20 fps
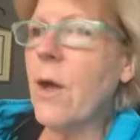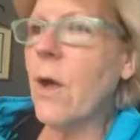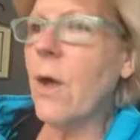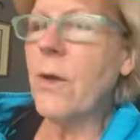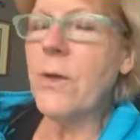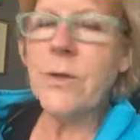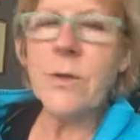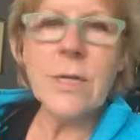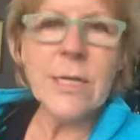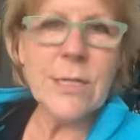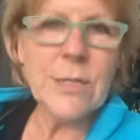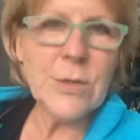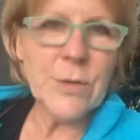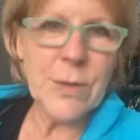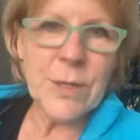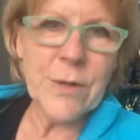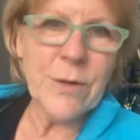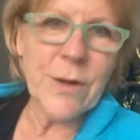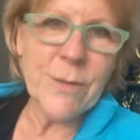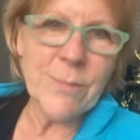All you're going to do
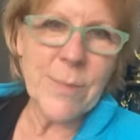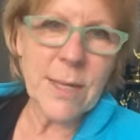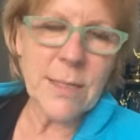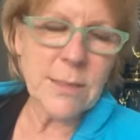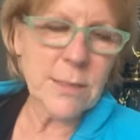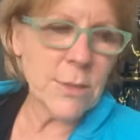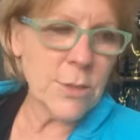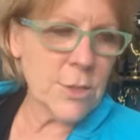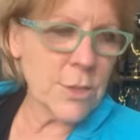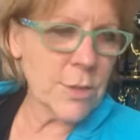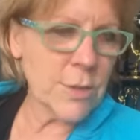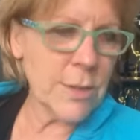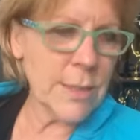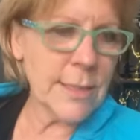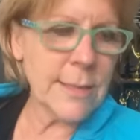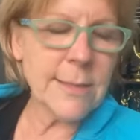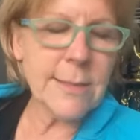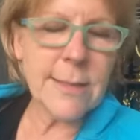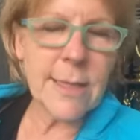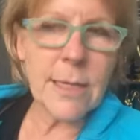here on Messenger
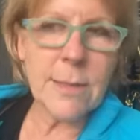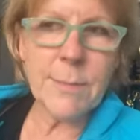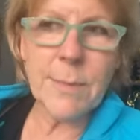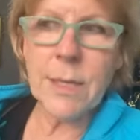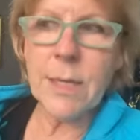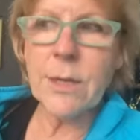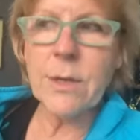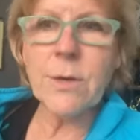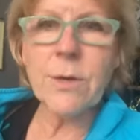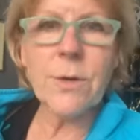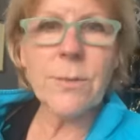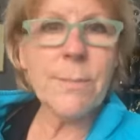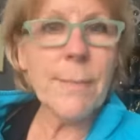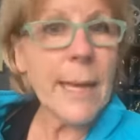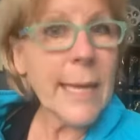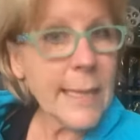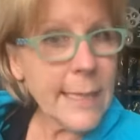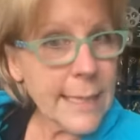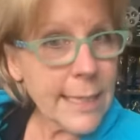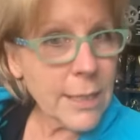is send me your
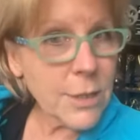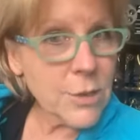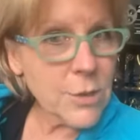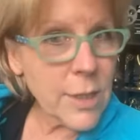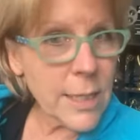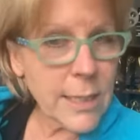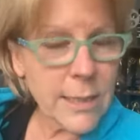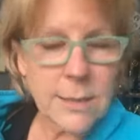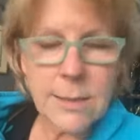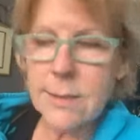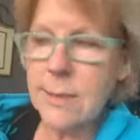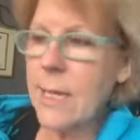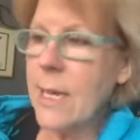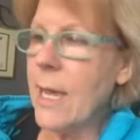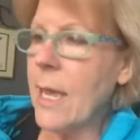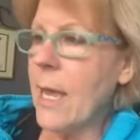mailing address